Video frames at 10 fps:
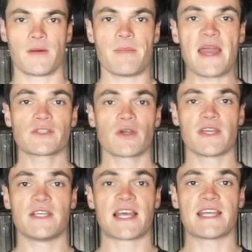Make sure
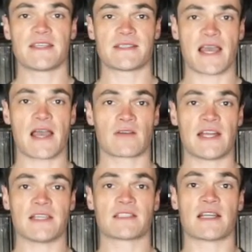that you take these scale
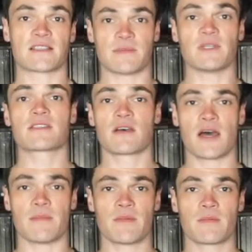readings at a similar
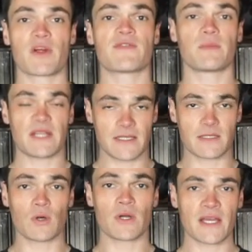time, preferably in the
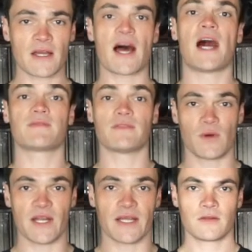morning after
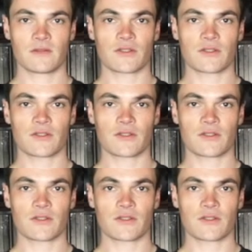voiding.